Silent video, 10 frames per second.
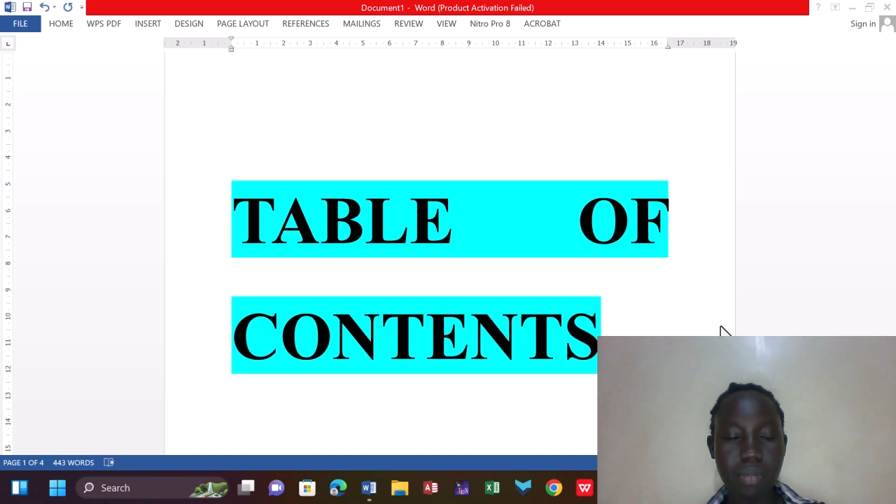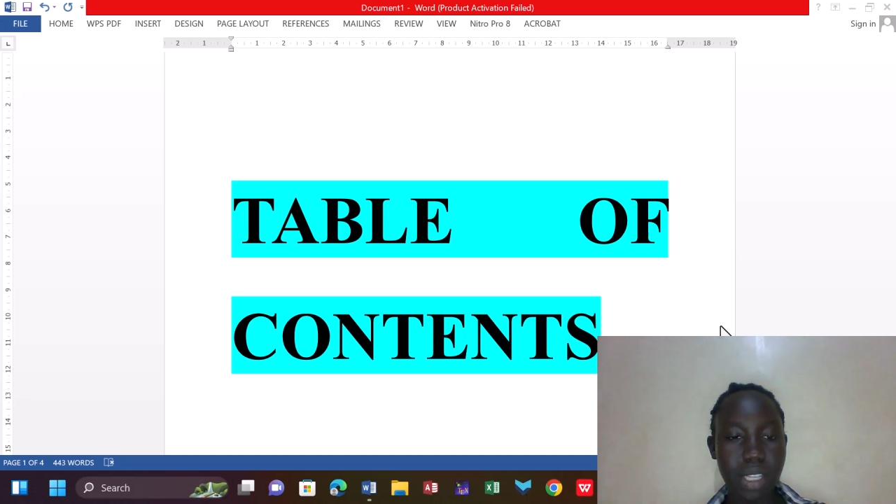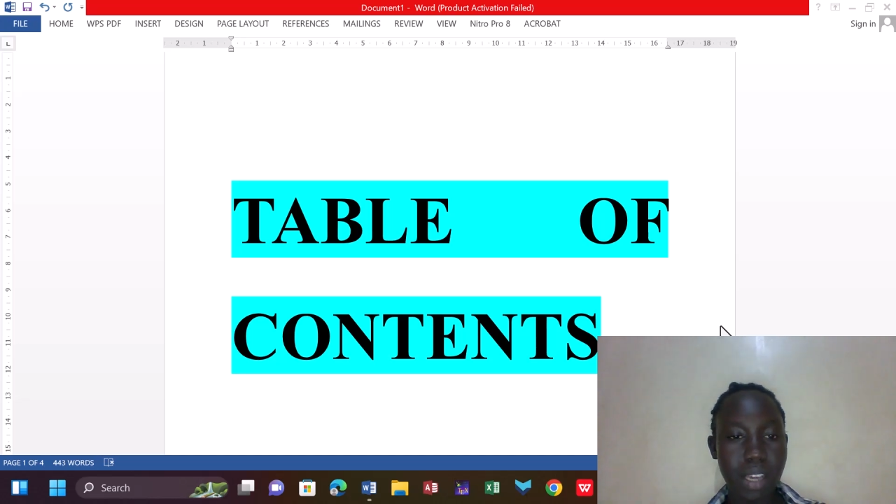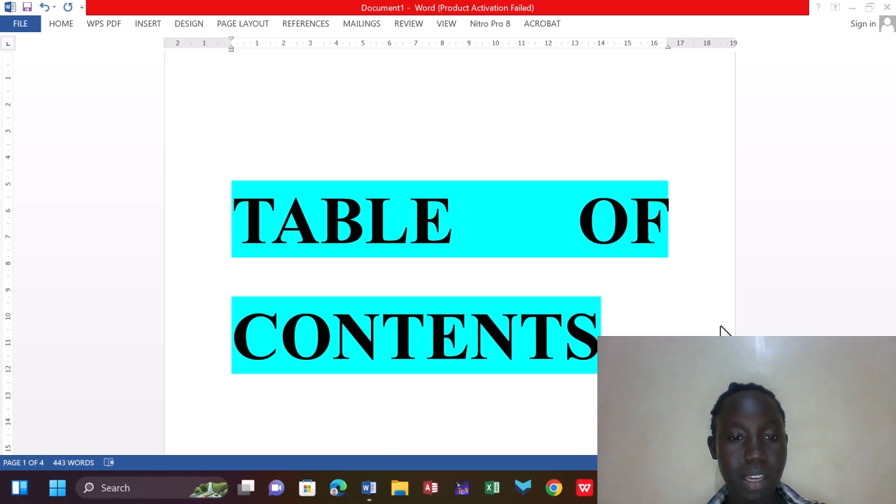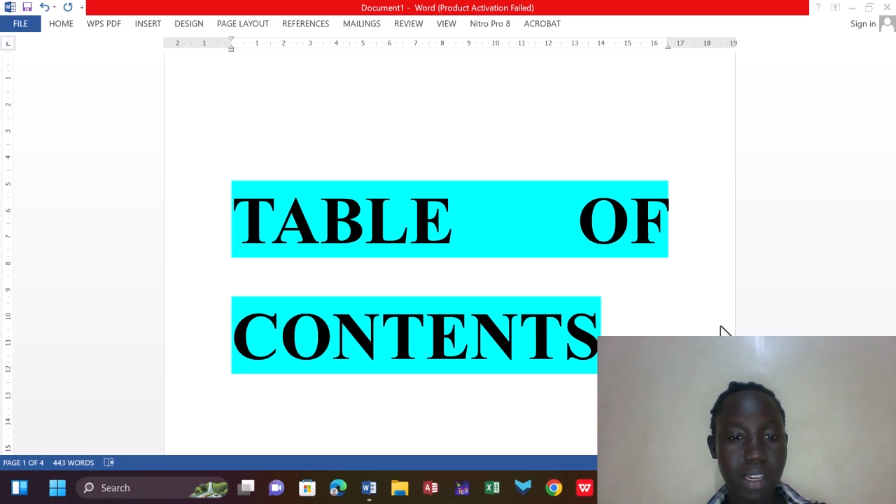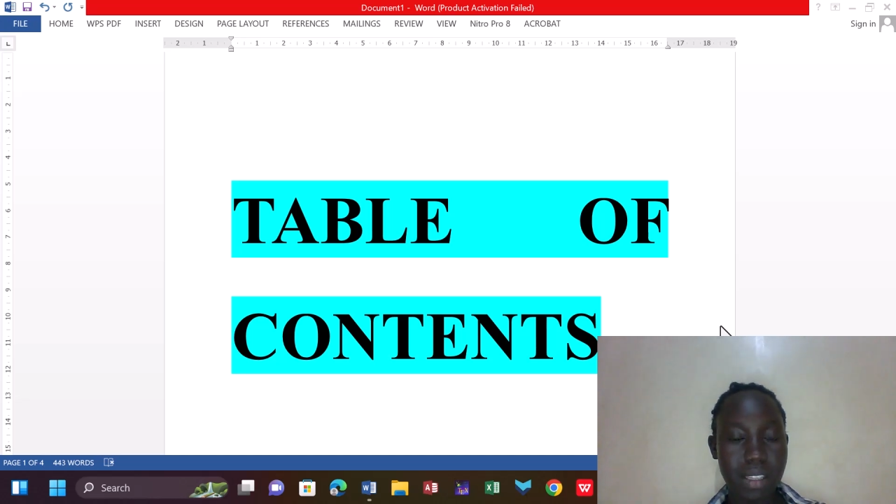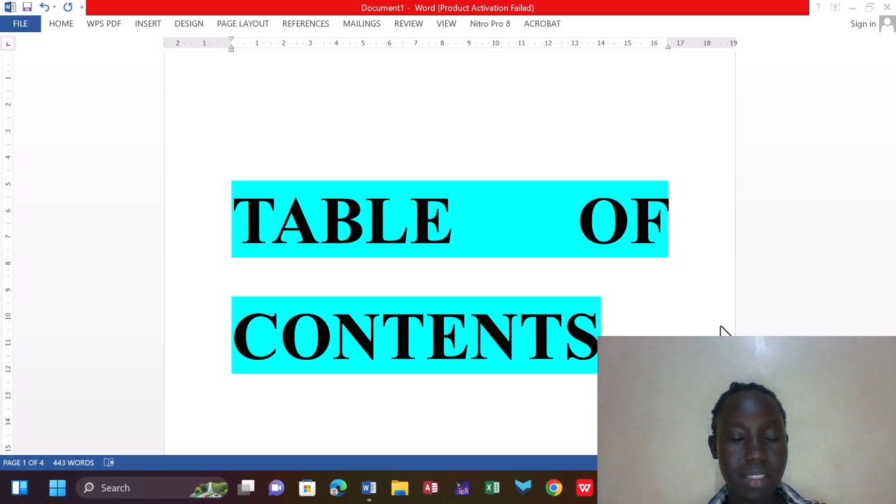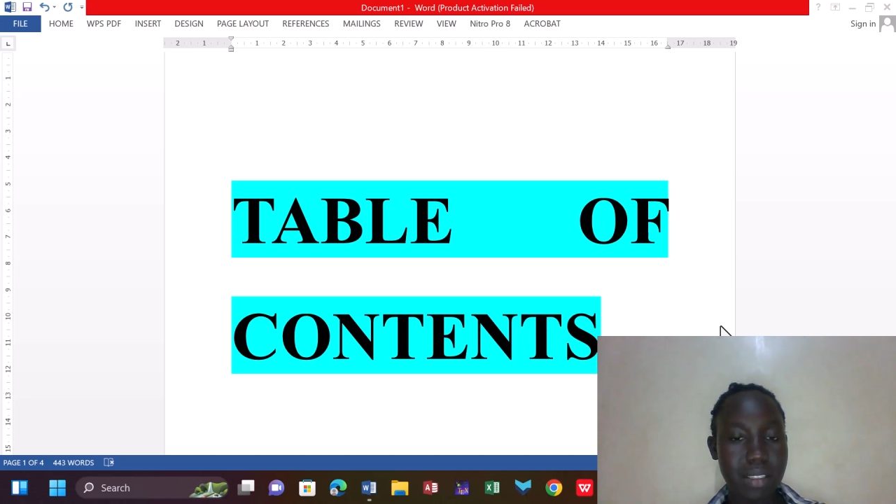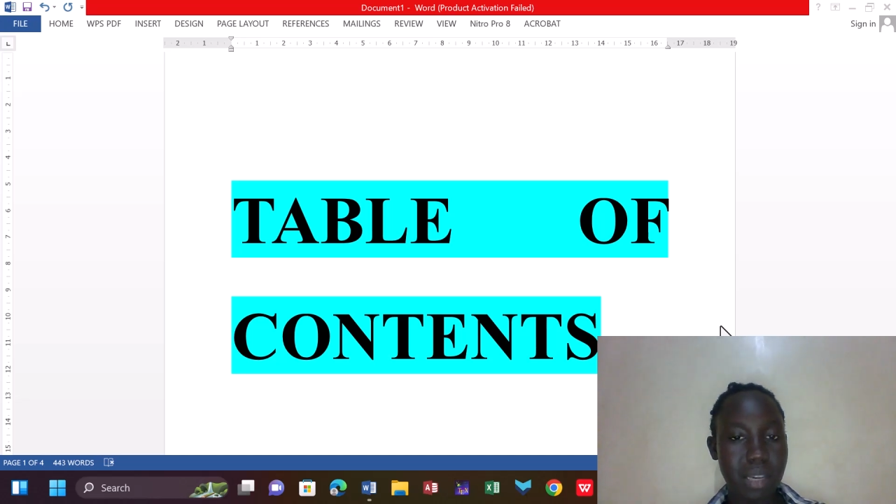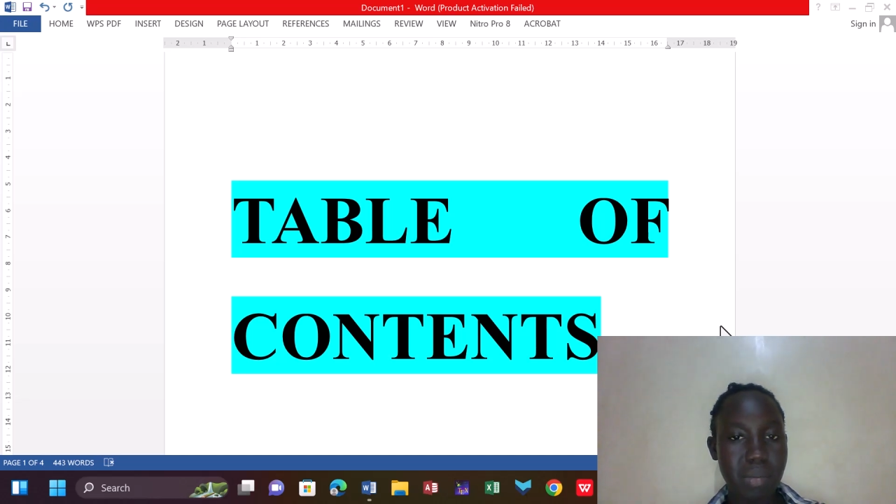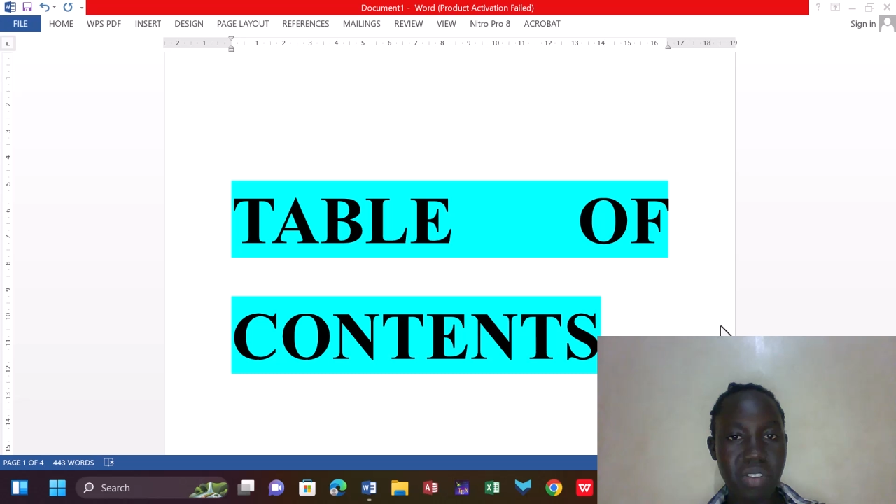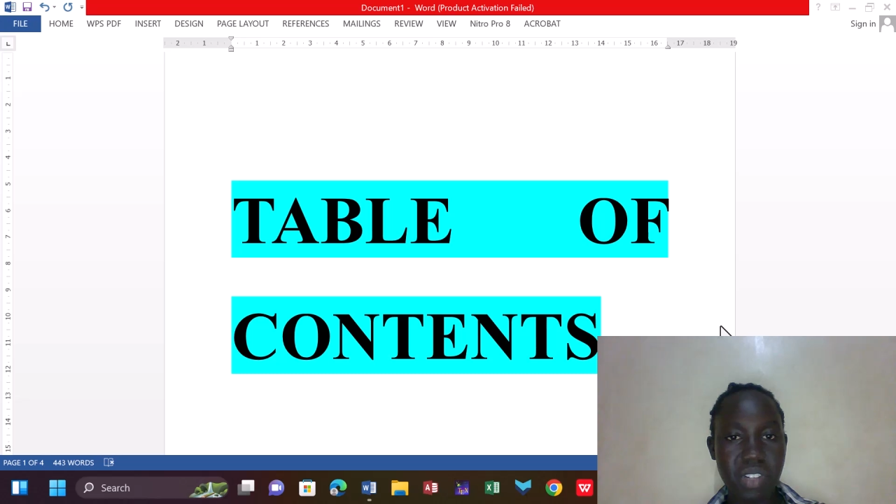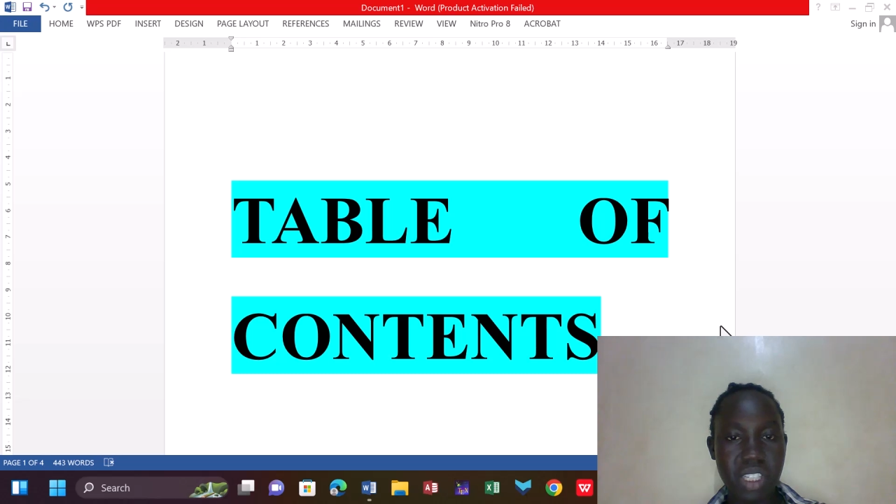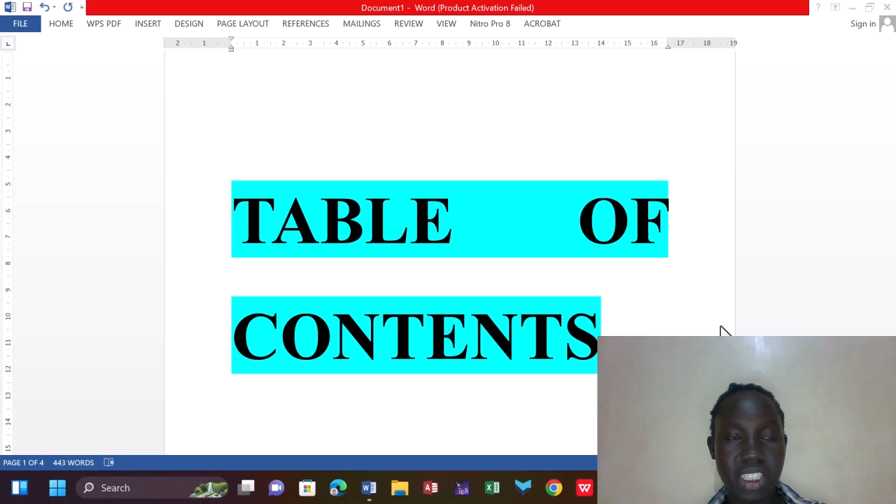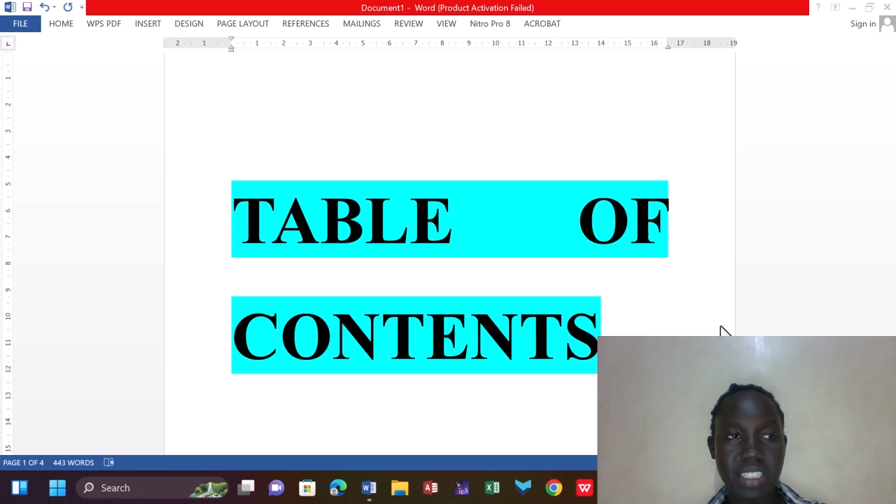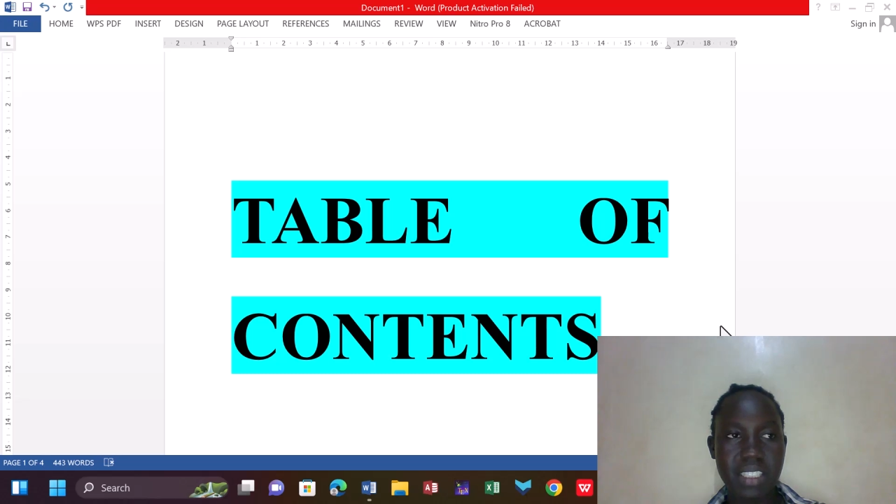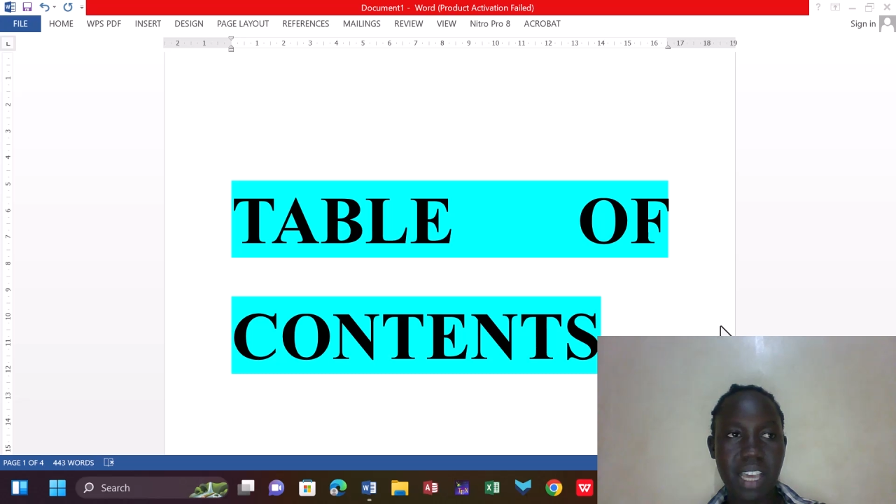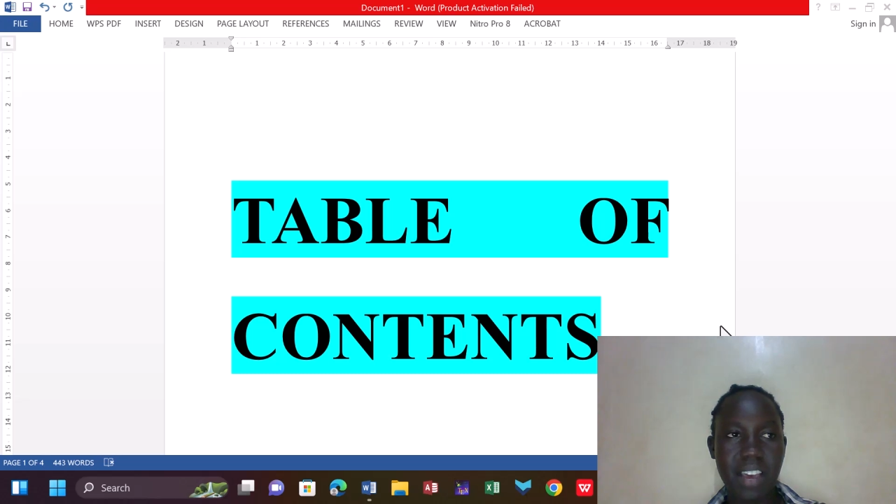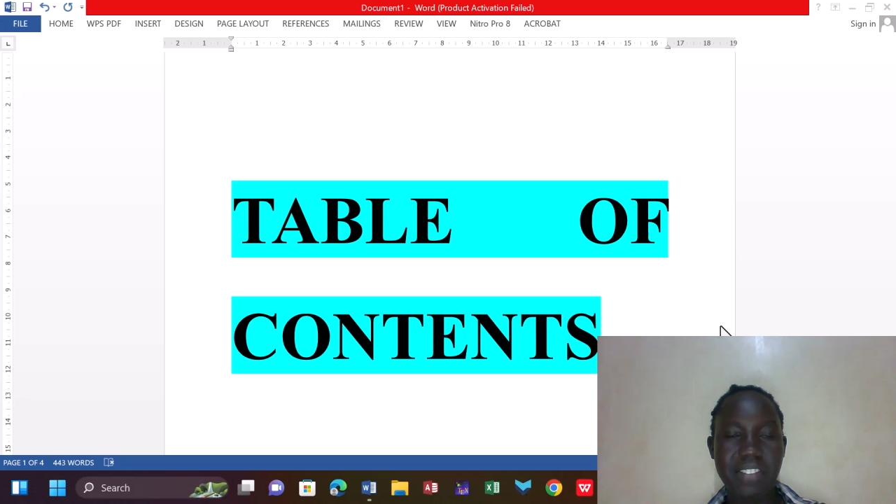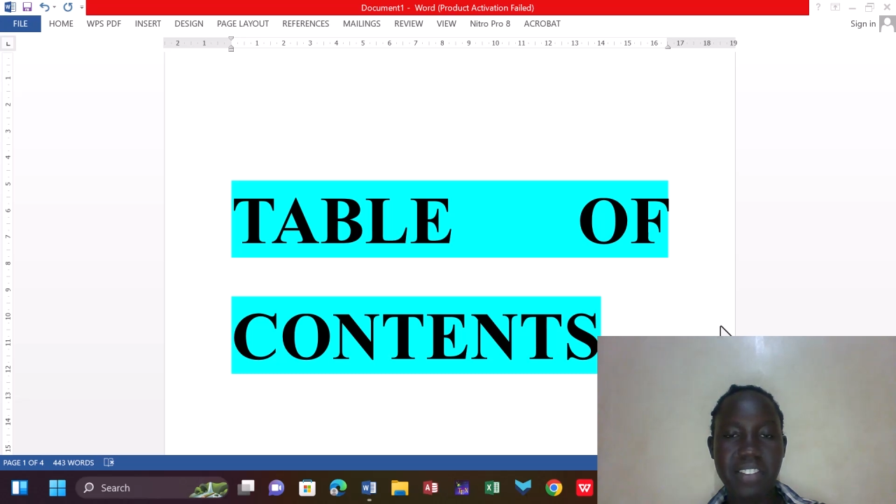this table of contents
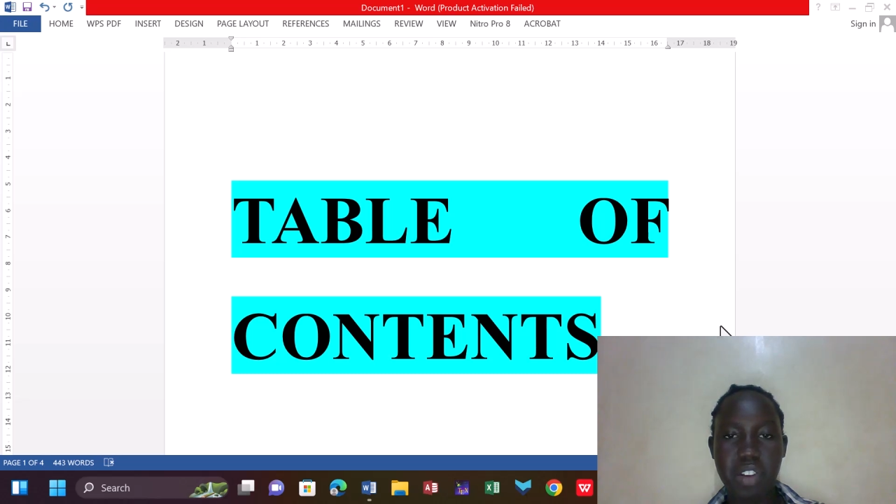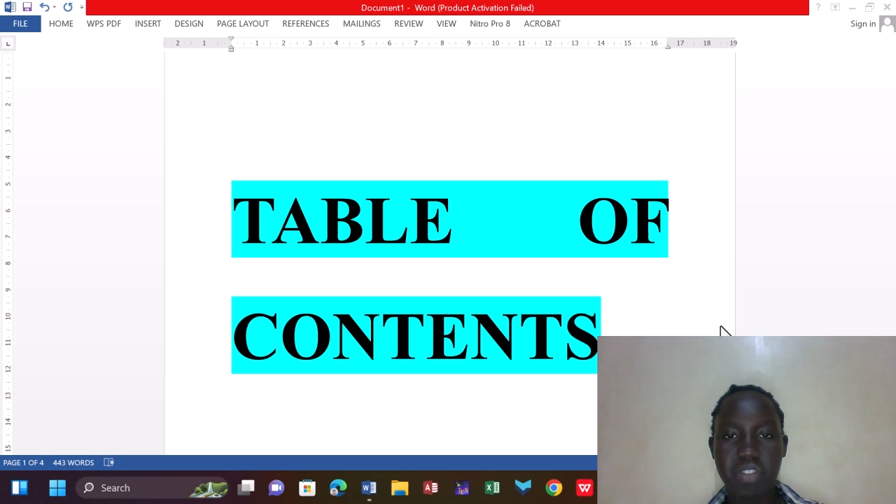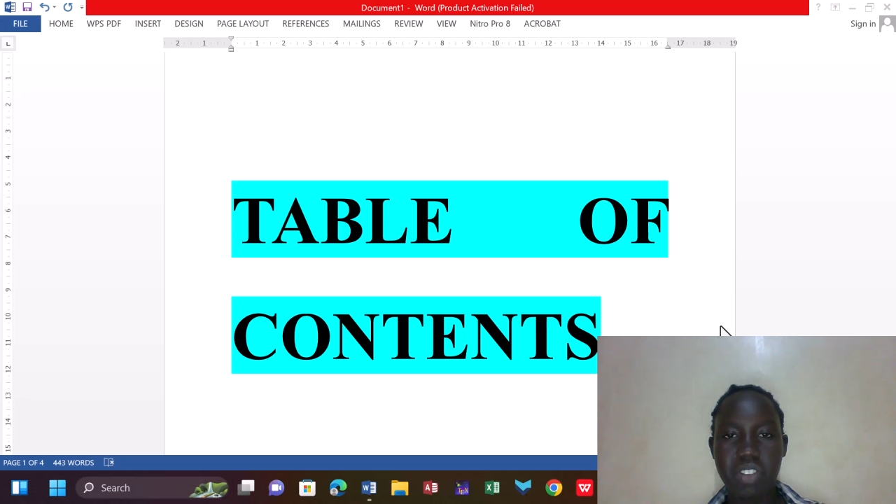are very,